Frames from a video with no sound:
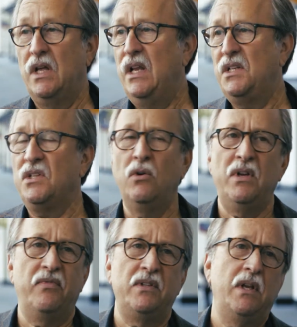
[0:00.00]
and it's no
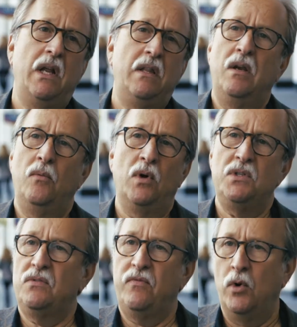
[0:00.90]
different today than it
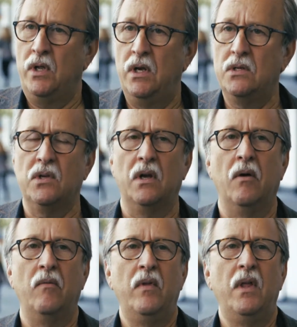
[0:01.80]
was 40 years
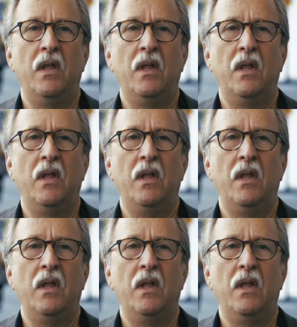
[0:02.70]
ago,